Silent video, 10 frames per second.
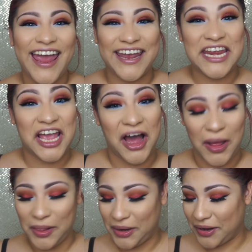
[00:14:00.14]
any
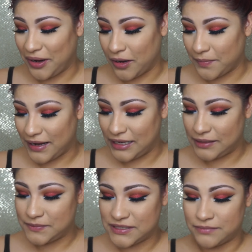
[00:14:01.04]
color on my
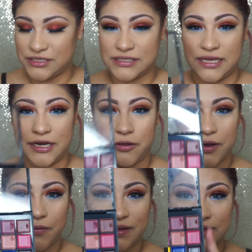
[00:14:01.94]
lips. I'm just going to go
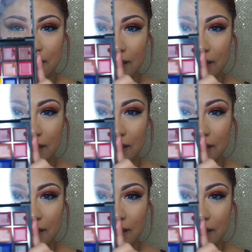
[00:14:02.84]
in with